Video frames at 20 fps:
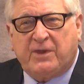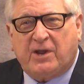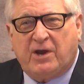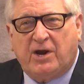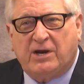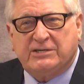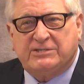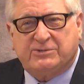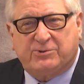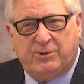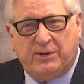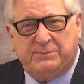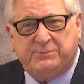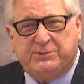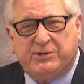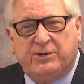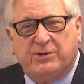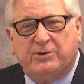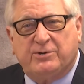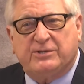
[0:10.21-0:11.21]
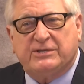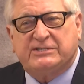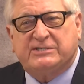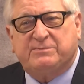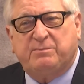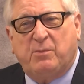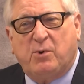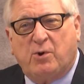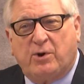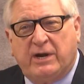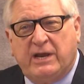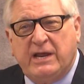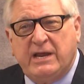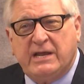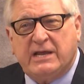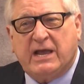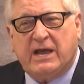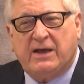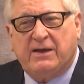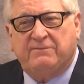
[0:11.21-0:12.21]
Our scripture this
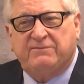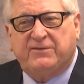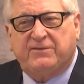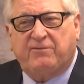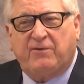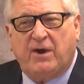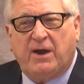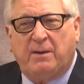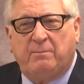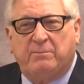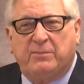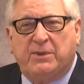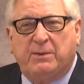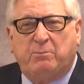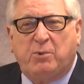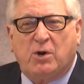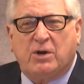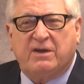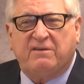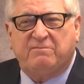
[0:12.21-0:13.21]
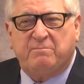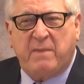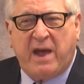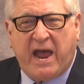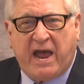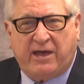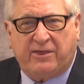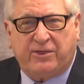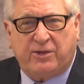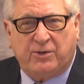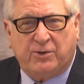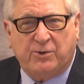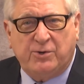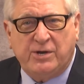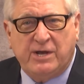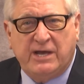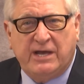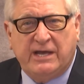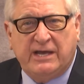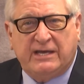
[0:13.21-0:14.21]
morning comes from the book of Matthew,
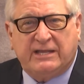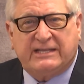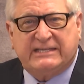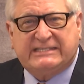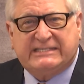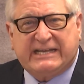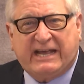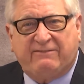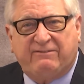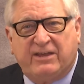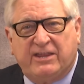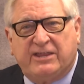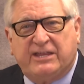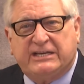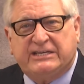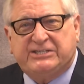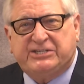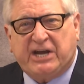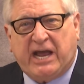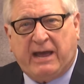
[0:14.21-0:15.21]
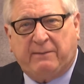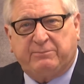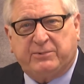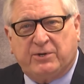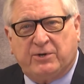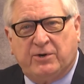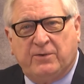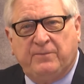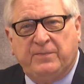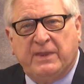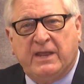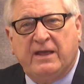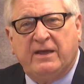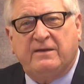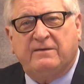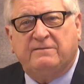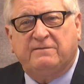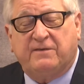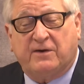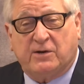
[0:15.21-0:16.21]
the seventh chapter,
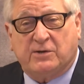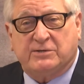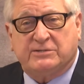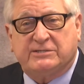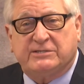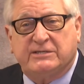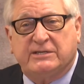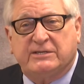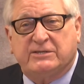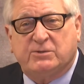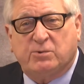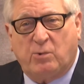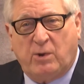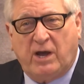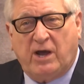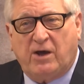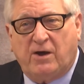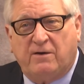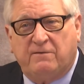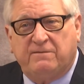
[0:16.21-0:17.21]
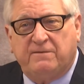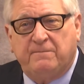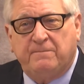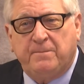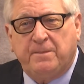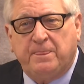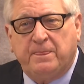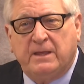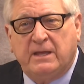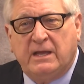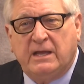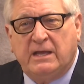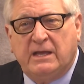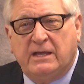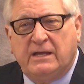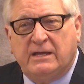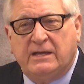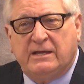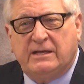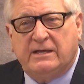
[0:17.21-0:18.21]
verse 12.
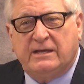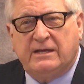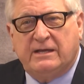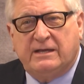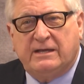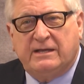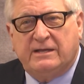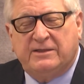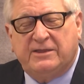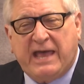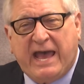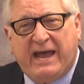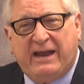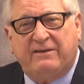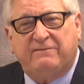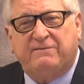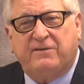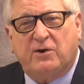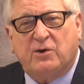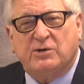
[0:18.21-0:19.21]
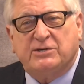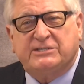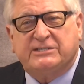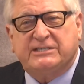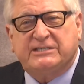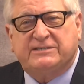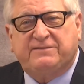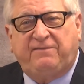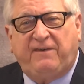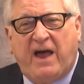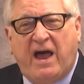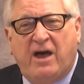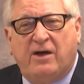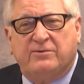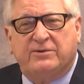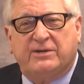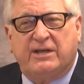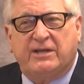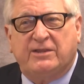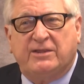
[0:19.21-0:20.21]
That verse is
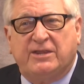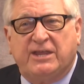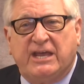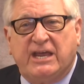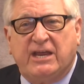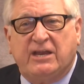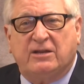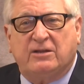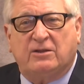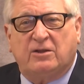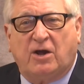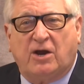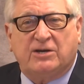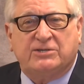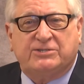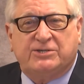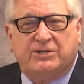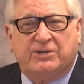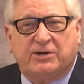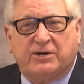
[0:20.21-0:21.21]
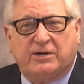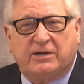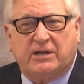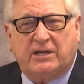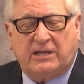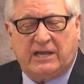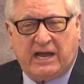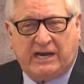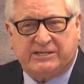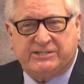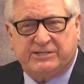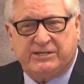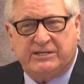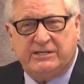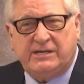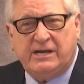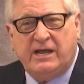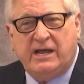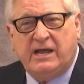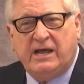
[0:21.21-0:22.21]
found in the larger
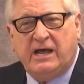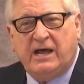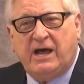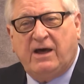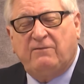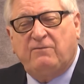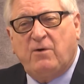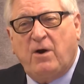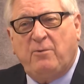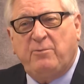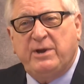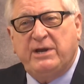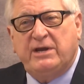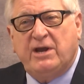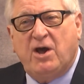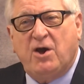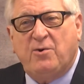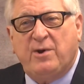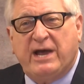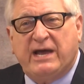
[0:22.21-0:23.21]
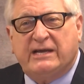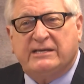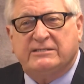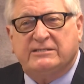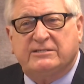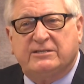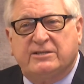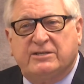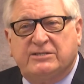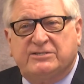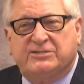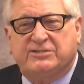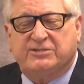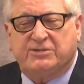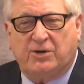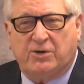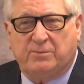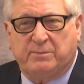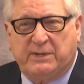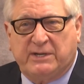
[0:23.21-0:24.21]
collection of what we know as the
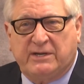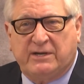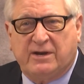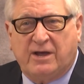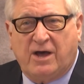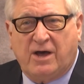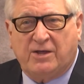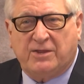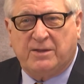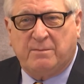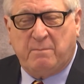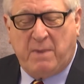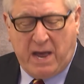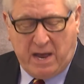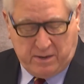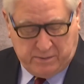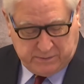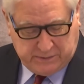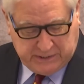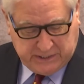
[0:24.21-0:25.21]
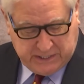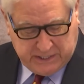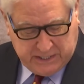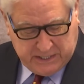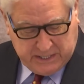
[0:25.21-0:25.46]
Sermon on the Mount.